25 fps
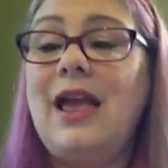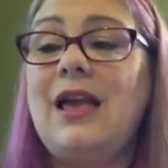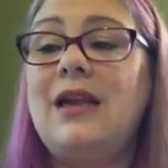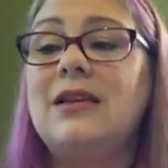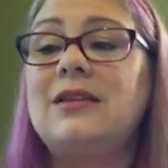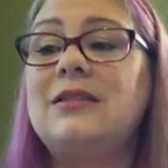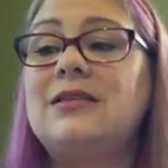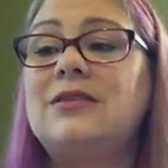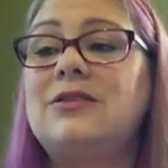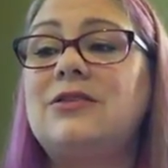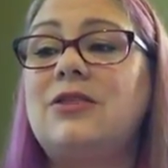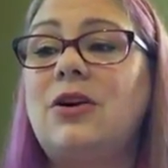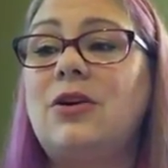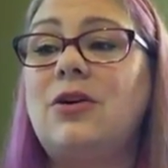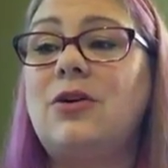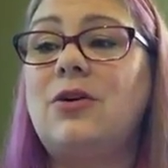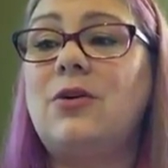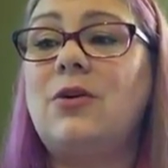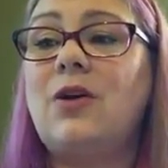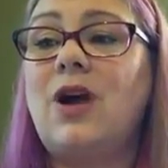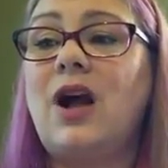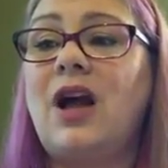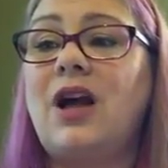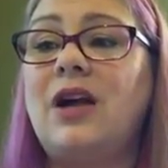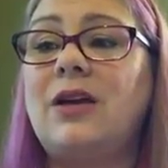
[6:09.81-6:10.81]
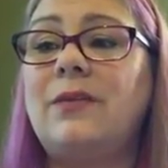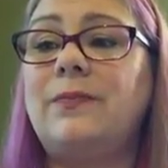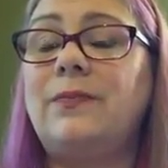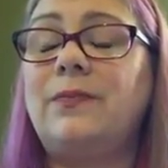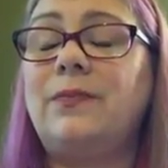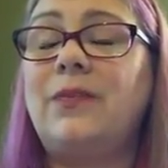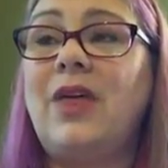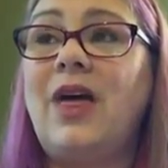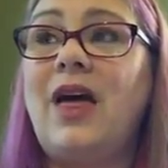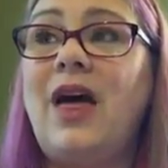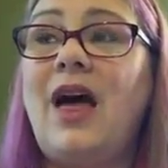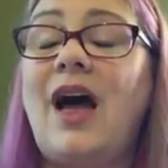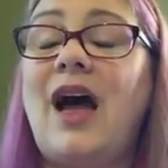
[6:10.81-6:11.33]
So
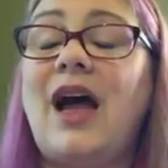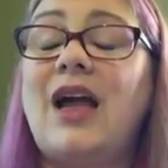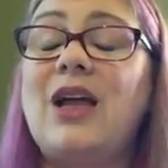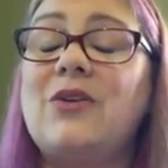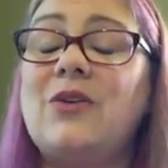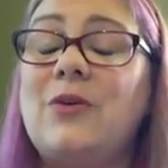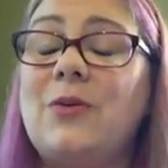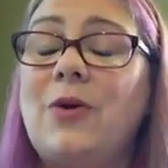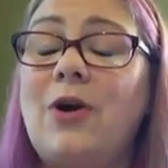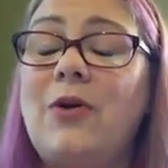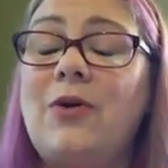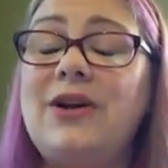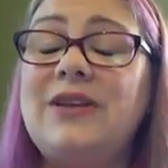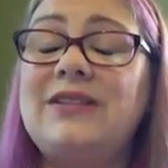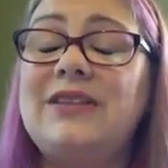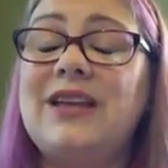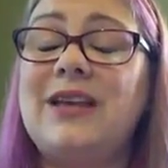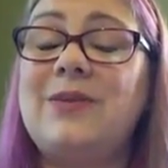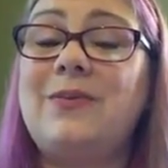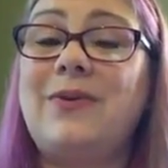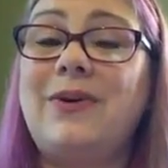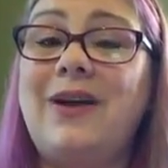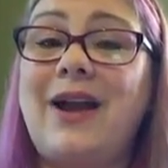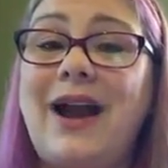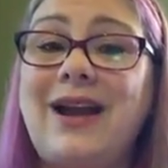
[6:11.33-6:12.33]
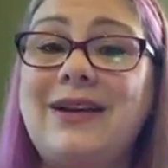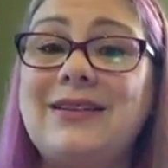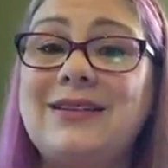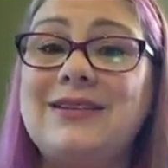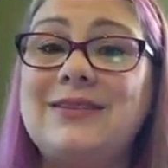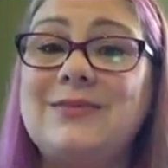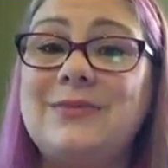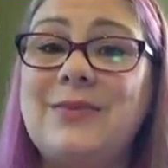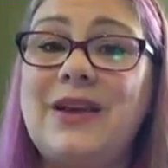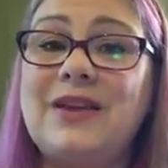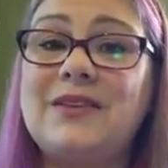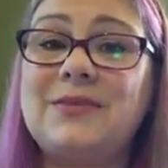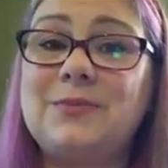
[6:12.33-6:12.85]
I always say
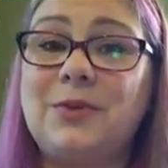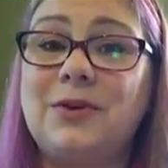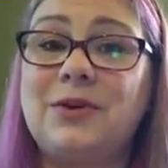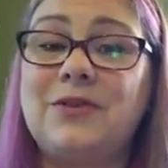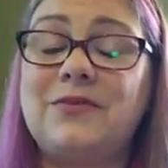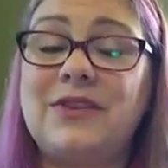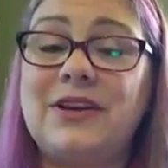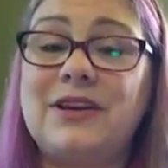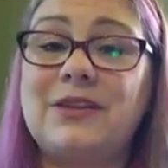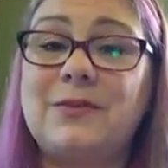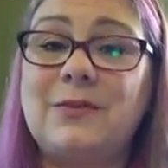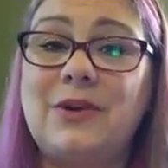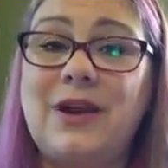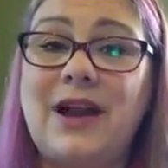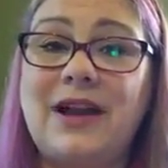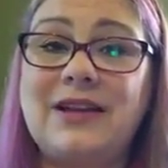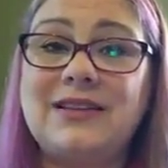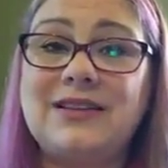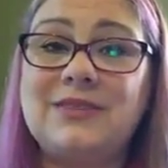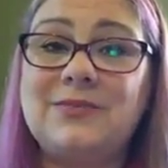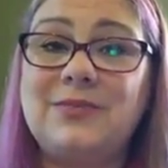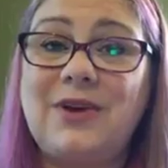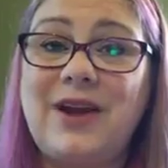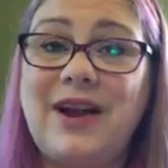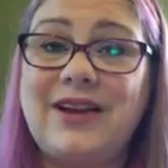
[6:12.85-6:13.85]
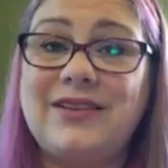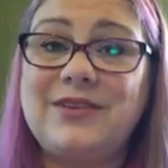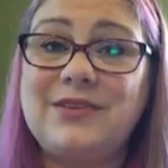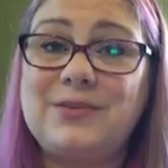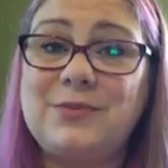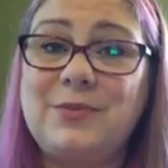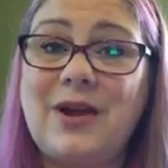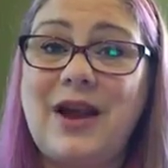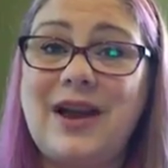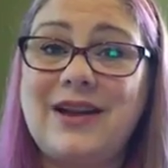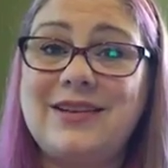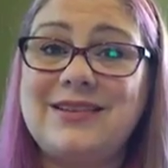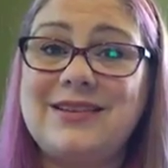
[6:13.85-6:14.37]
practice makes perfect. Practice, practice,
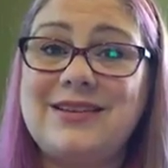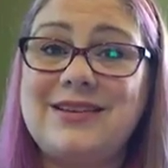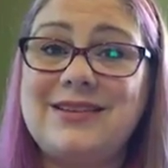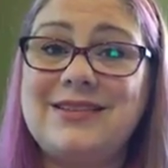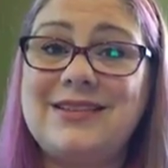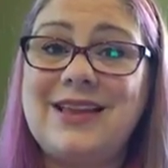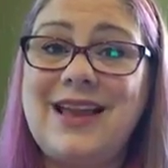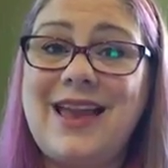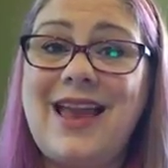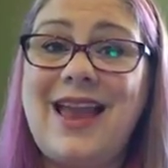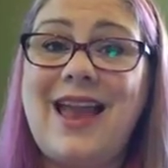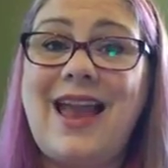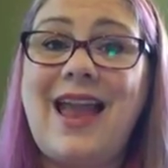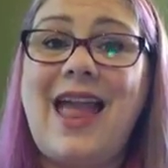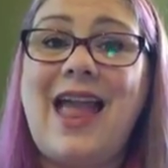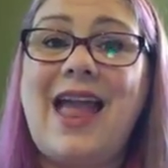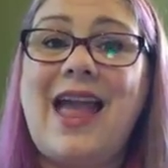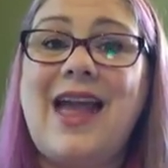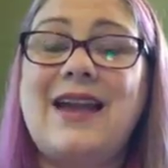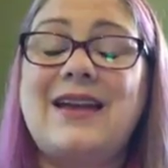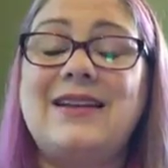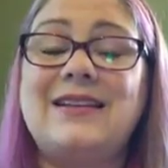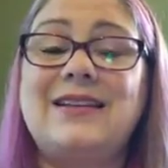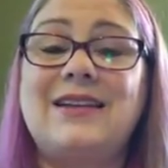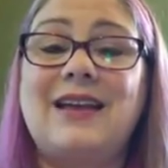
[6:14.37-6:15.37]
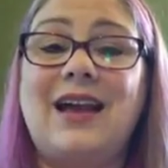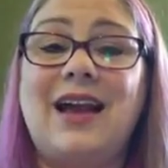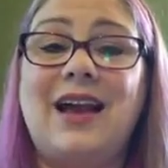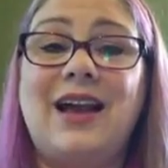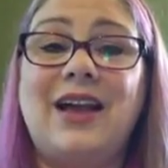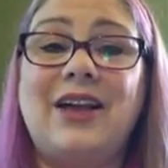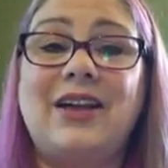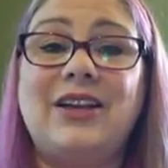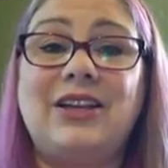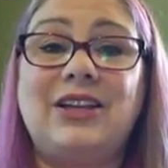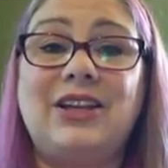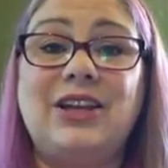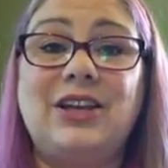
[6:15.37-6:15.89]
practice, and
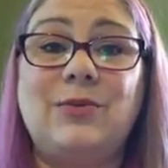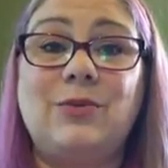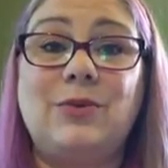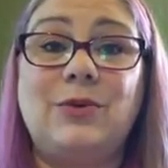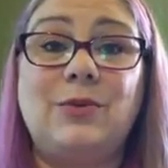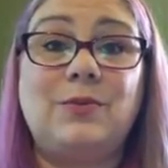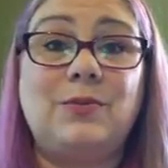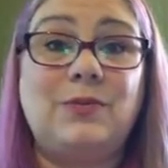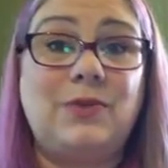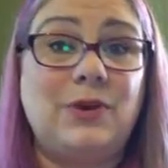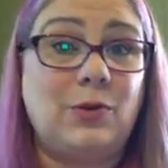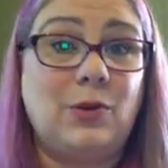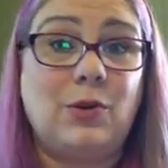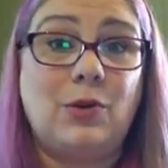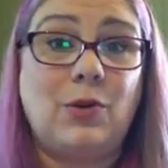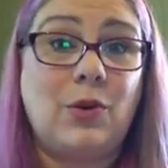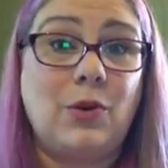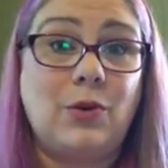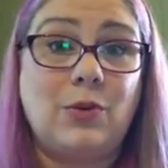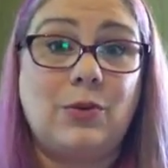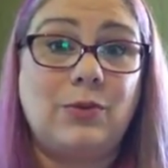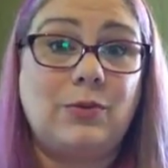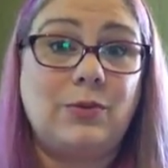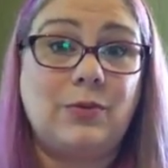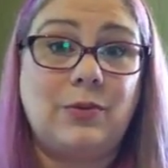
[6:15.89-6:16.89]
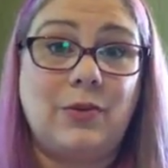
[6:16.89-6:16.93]
it will go.